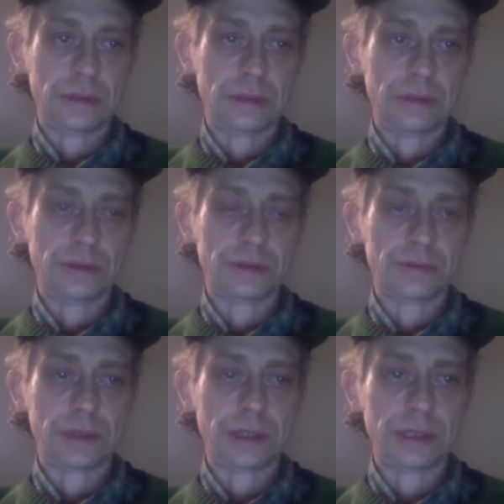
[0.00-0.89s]
Here's
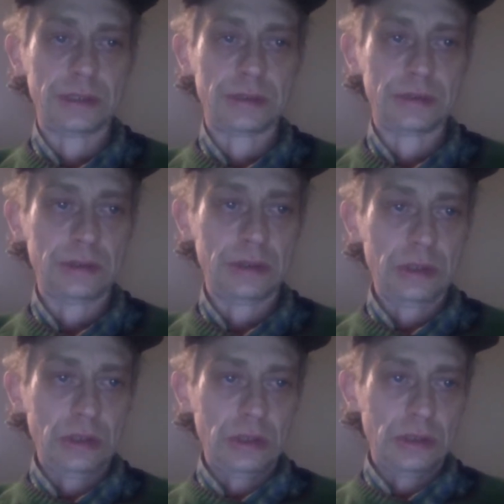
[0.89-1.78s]
what it is.
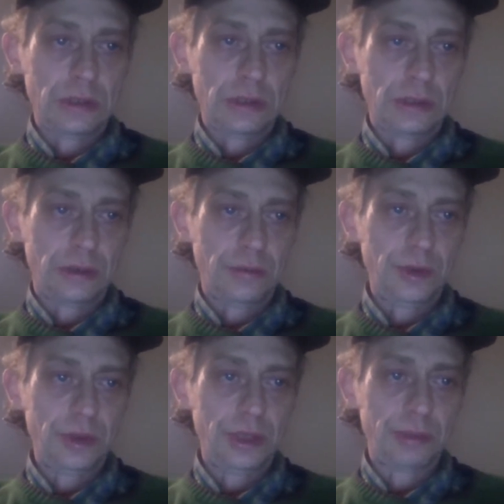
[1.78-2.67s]

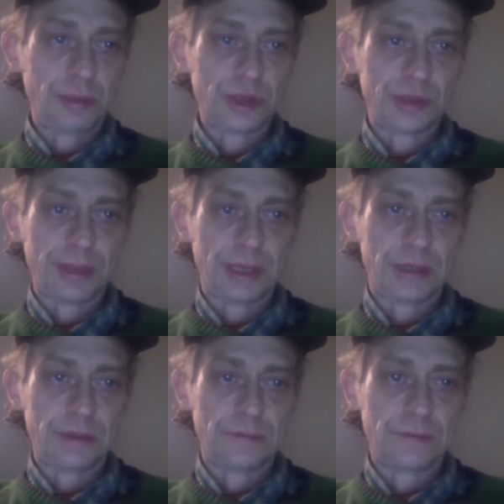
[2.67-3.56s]
Community
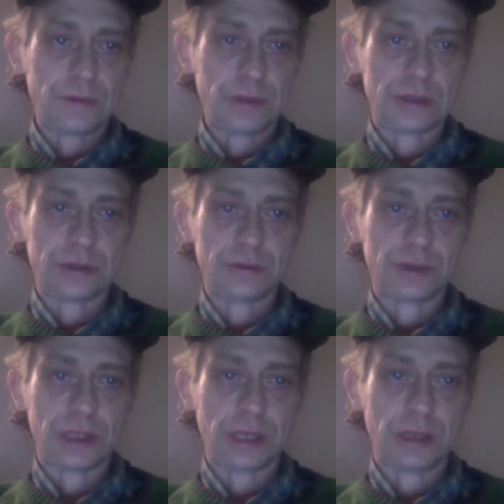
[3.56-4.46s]
perspective, so
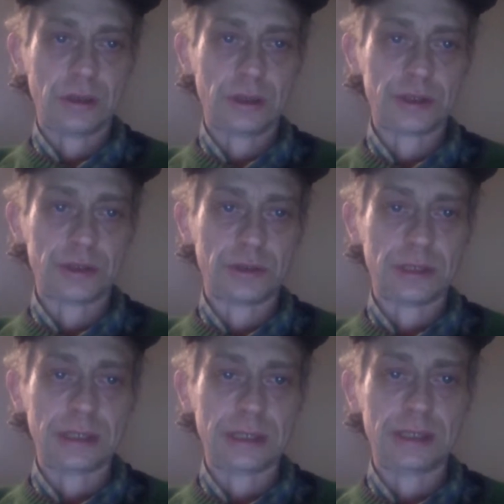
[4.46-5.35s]
psychological
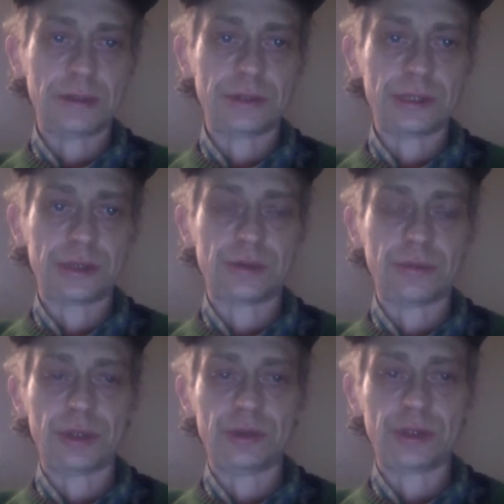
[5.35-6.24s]
and legal
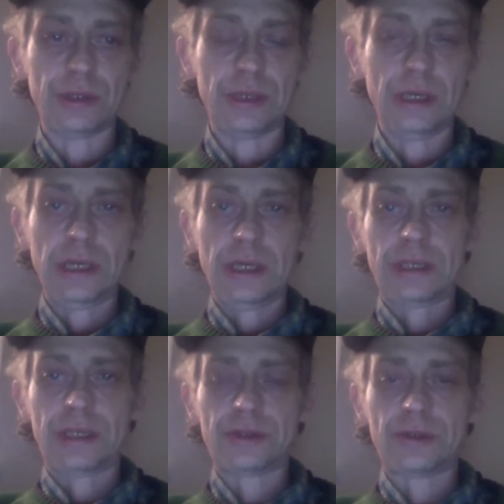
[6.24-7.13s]
distribution.
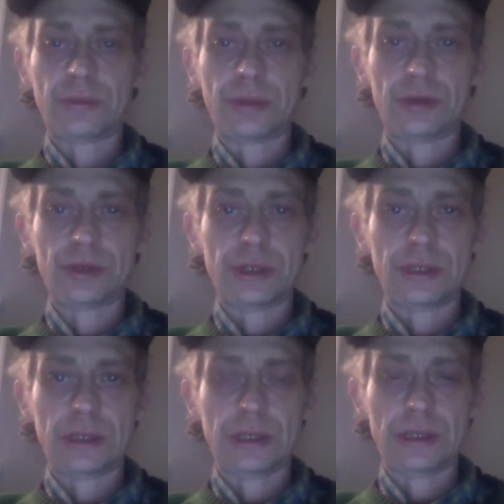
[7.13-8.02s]

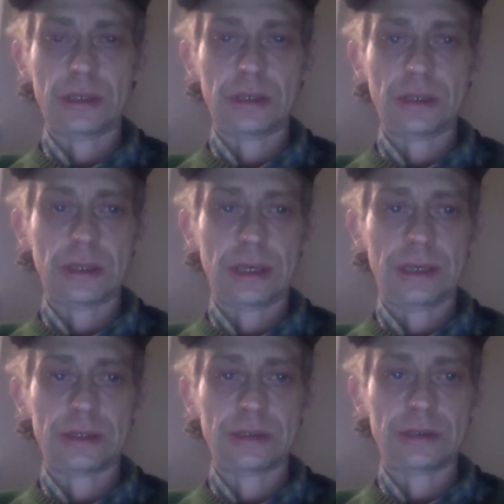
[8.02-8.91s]
Distribution
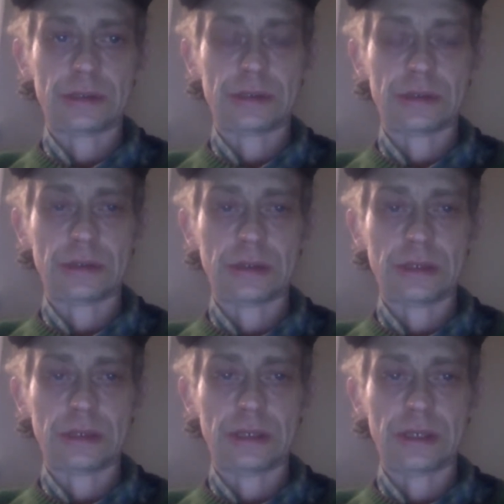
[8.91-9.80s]
as
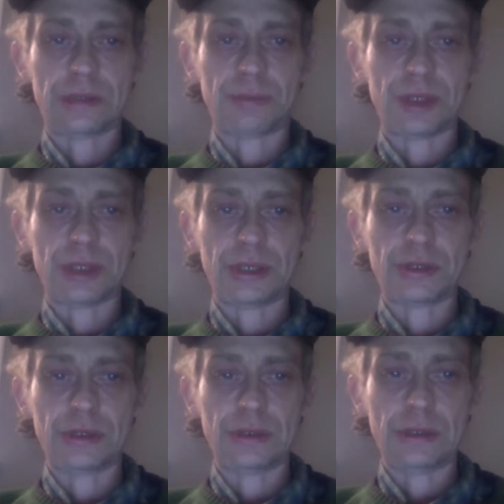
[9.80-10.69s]

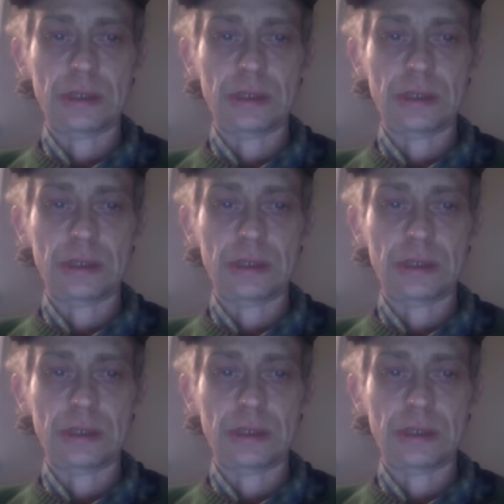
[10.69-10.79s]
disposition